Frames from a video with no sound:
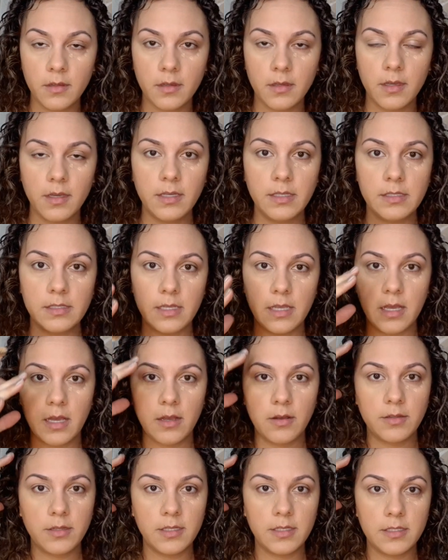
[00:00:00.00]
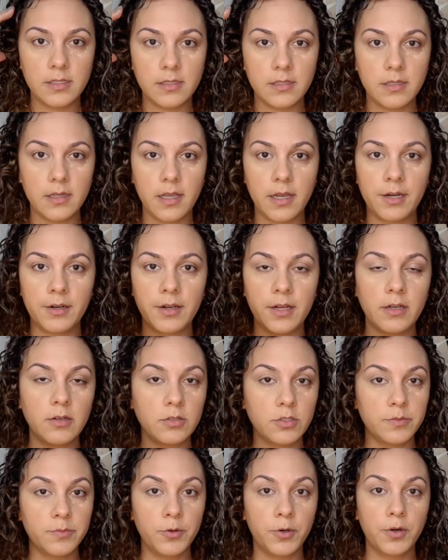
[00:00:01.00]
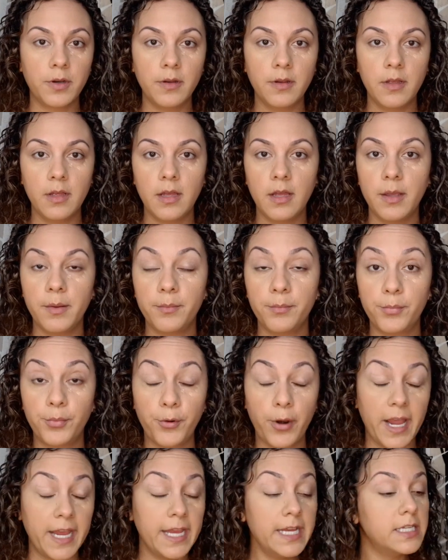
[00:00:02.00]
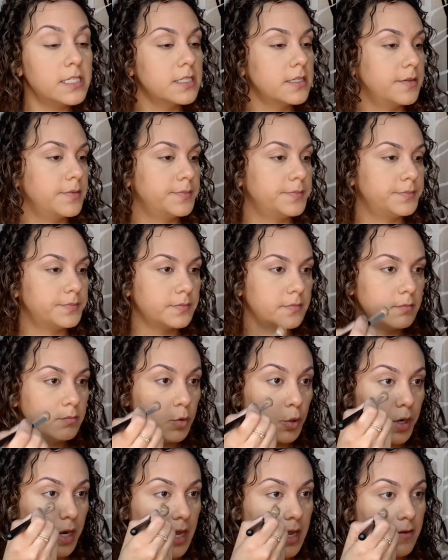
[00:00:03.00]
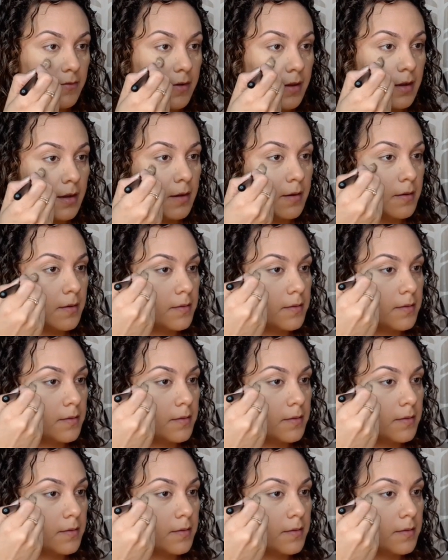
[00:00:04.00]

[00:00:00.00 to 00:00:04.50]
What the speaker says: Okay, see how this area looks more bright, more even.